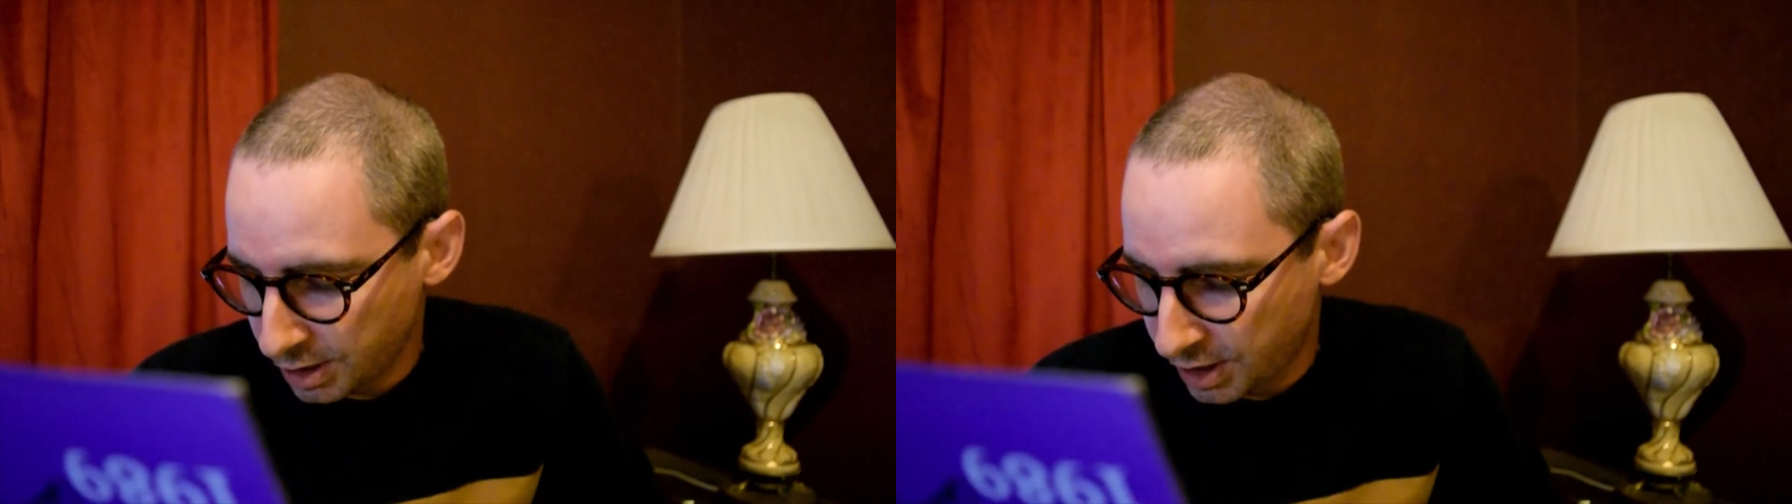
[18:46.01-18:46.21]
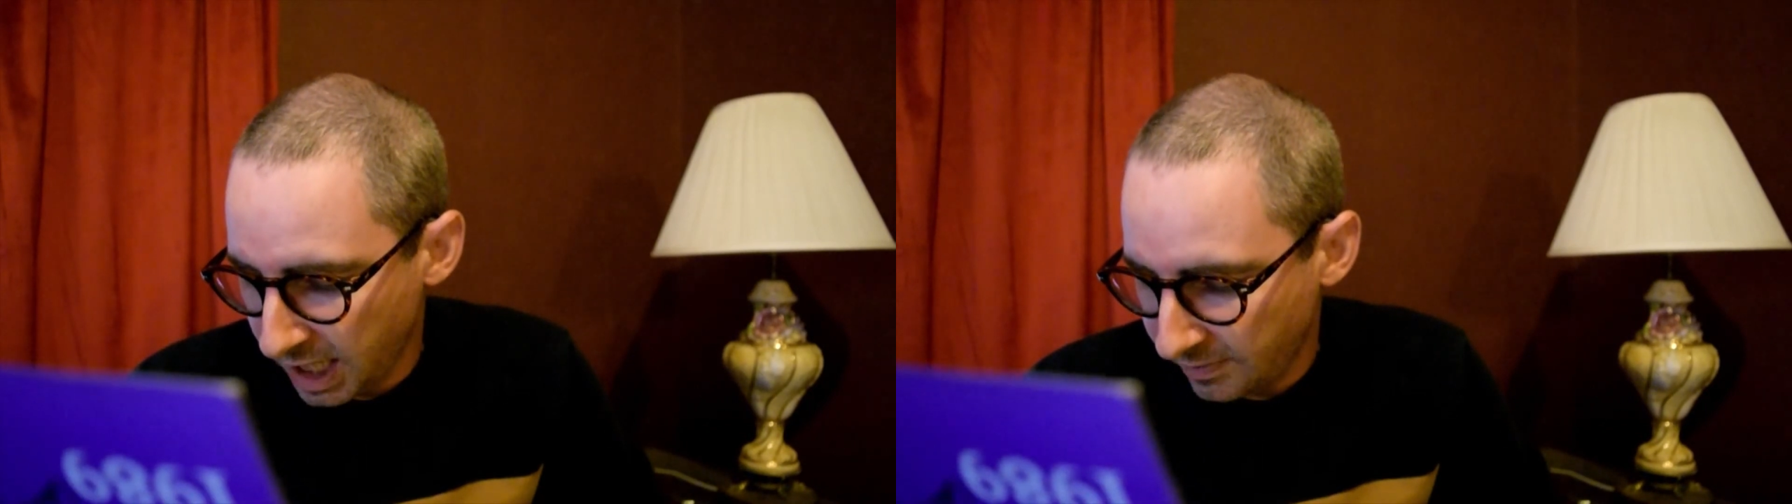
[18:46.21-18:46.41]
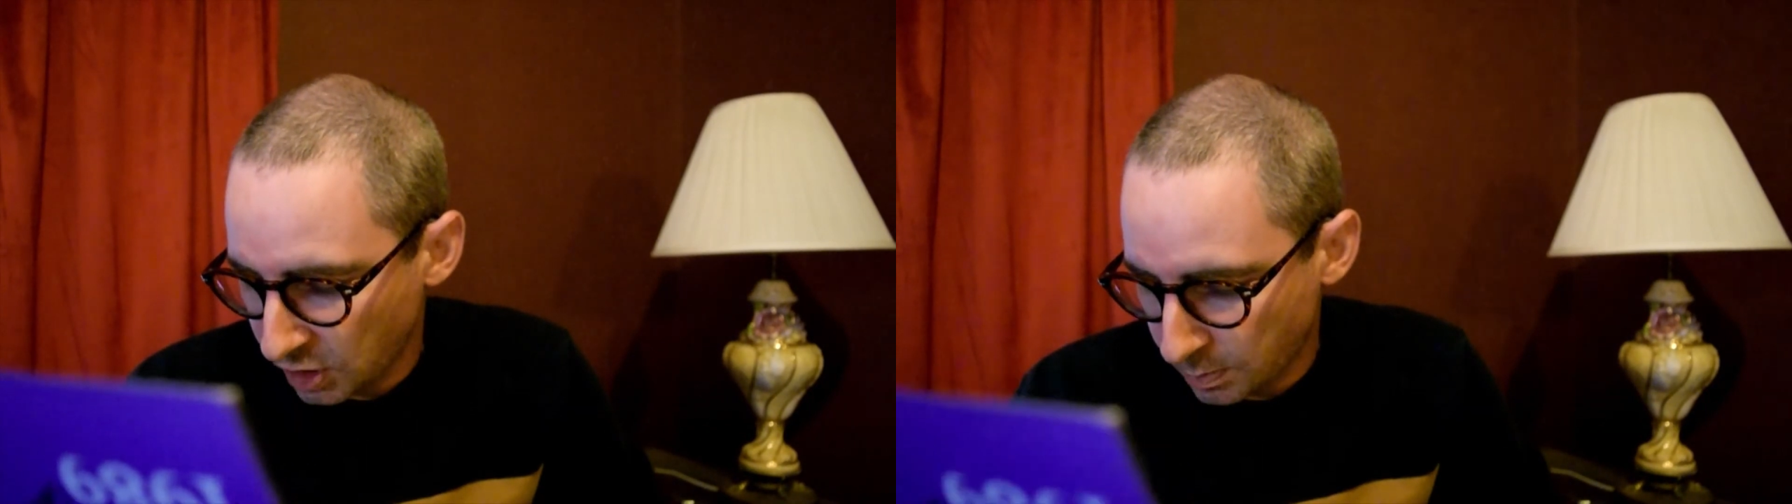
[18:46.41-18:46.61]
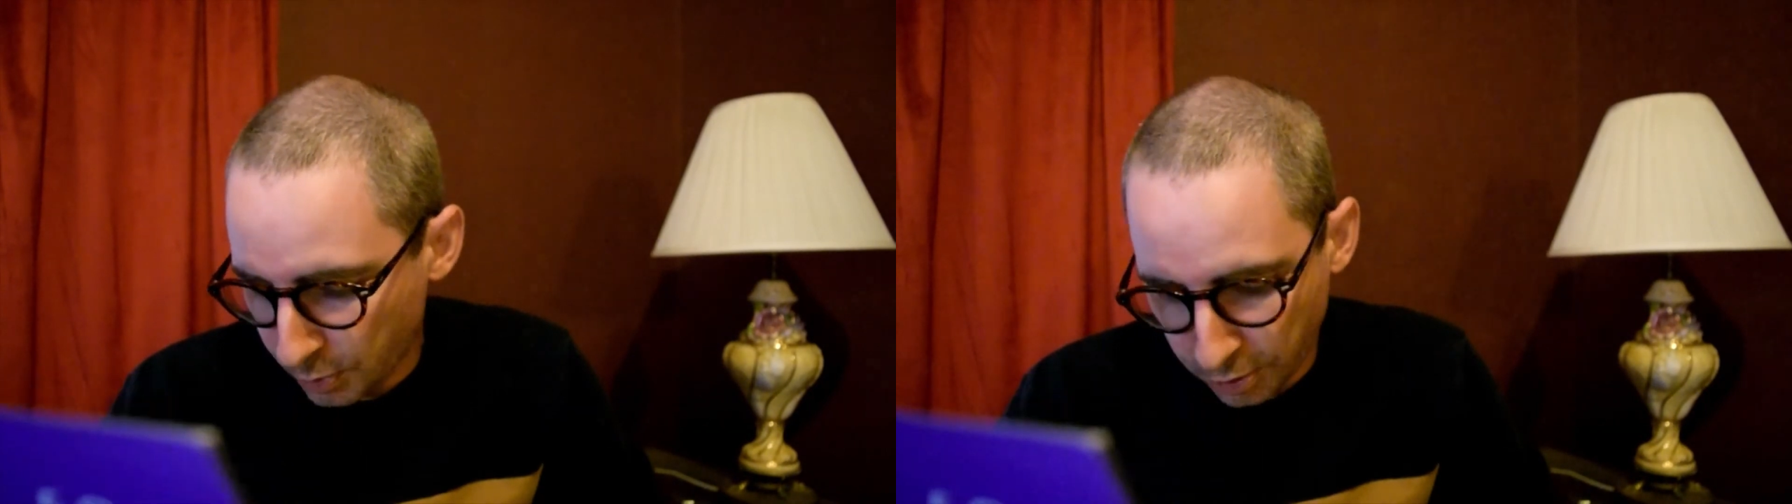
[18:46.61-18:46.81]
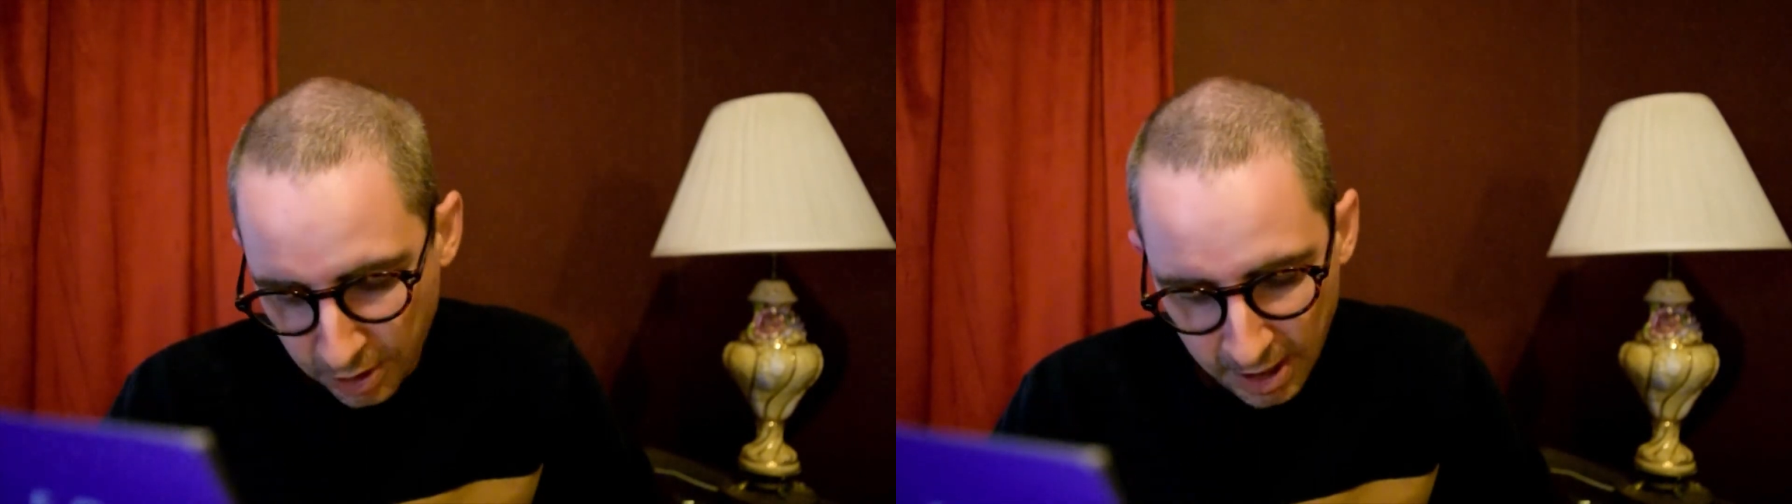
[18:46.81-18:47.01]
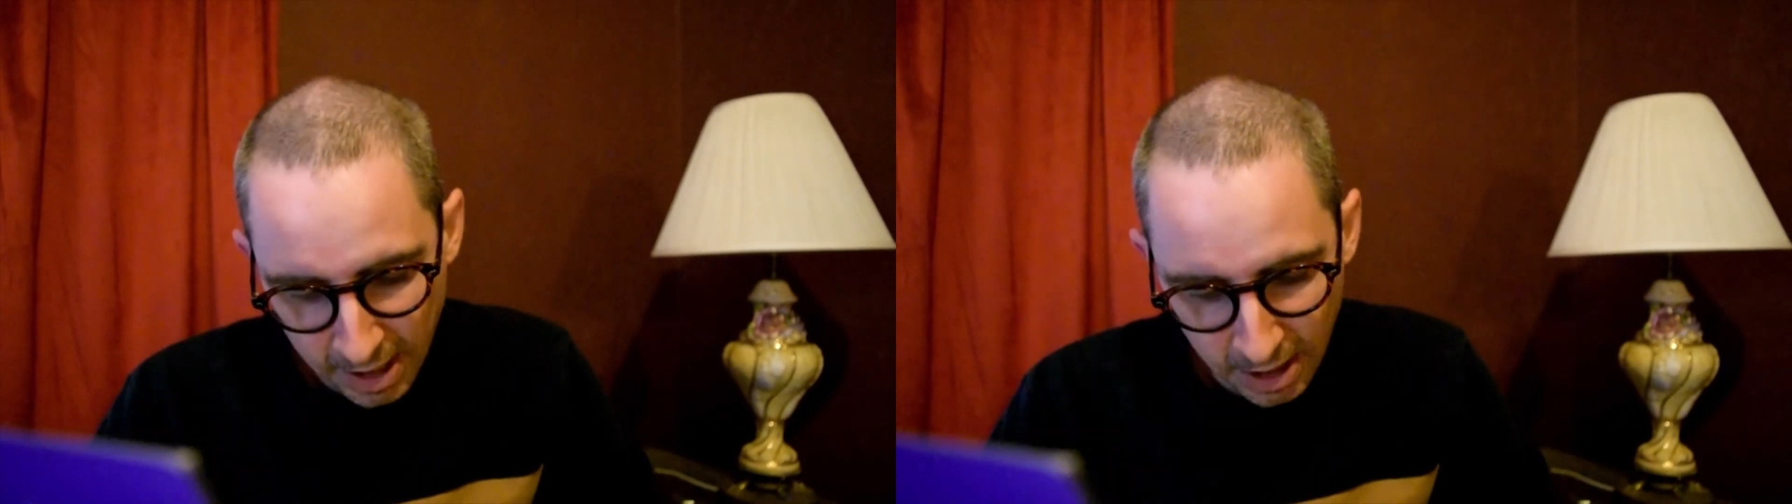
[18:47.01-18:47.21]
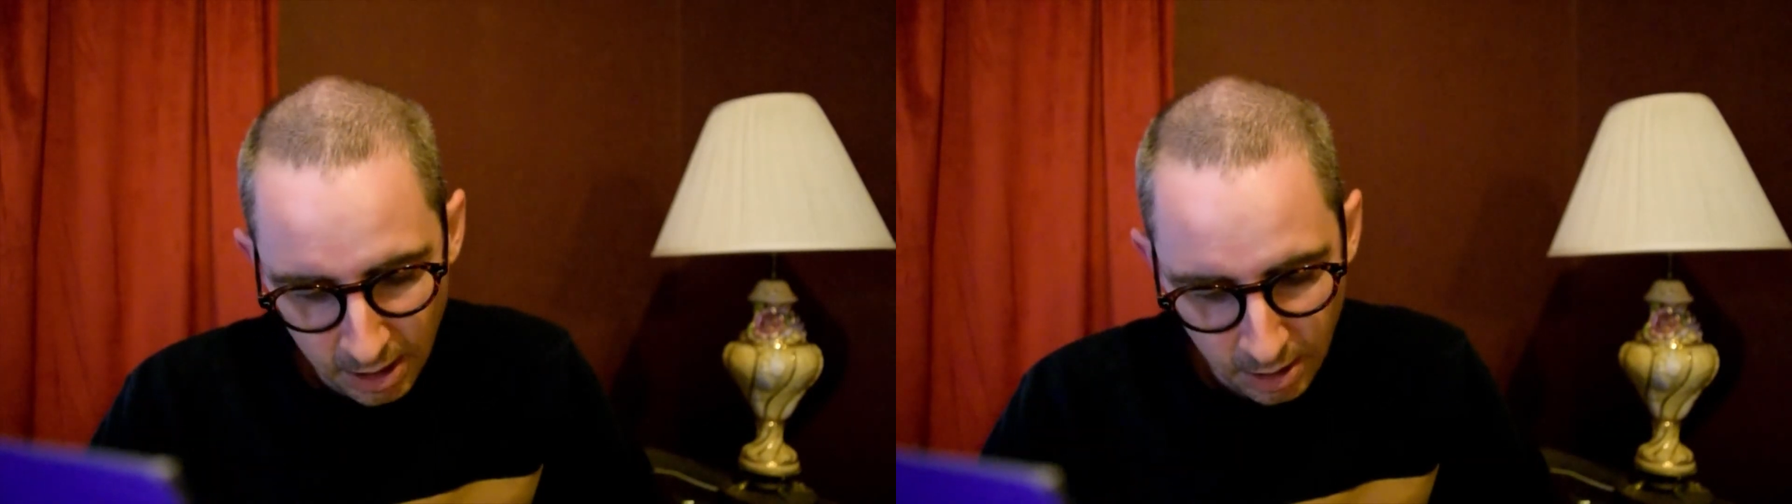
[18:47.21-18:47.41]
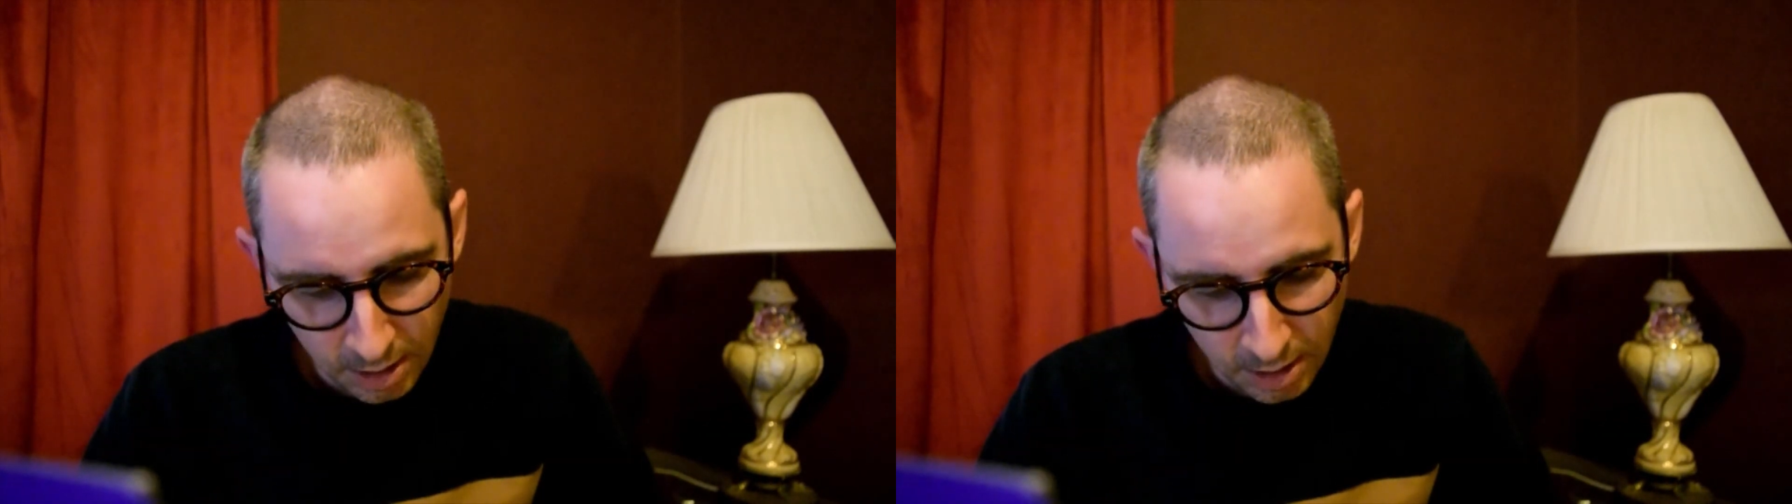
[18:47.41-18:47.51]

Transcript: David's birthday.